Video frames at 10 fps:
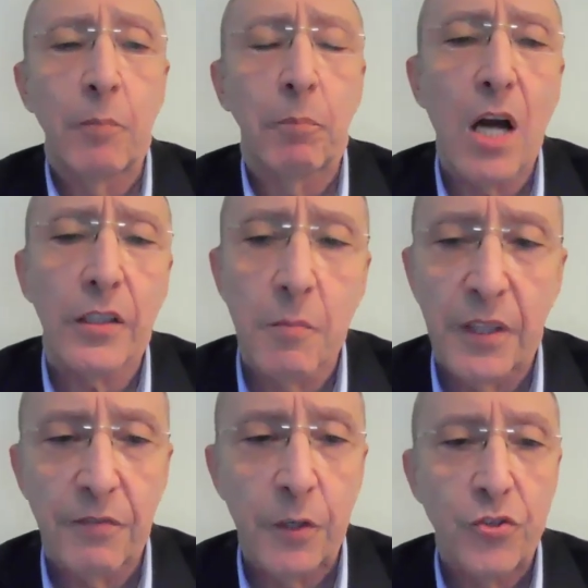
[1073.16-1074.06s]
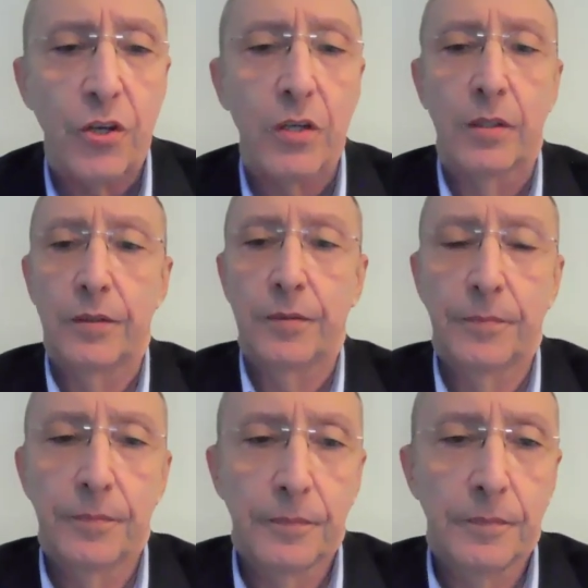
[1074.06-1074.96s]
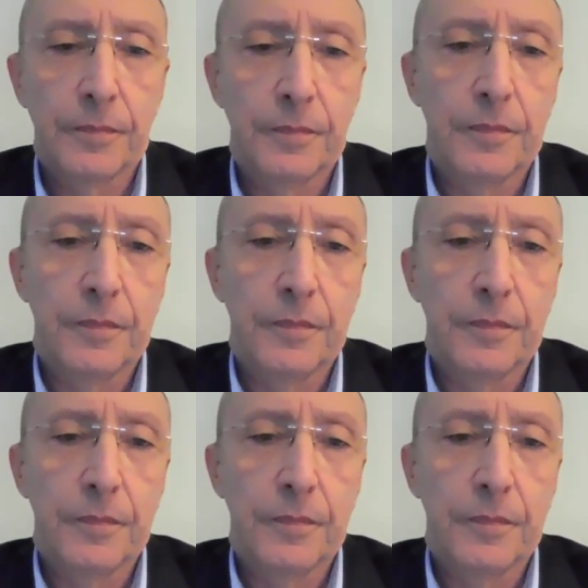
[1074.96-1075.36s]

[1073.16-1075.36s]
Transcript: Continue with that. Okay,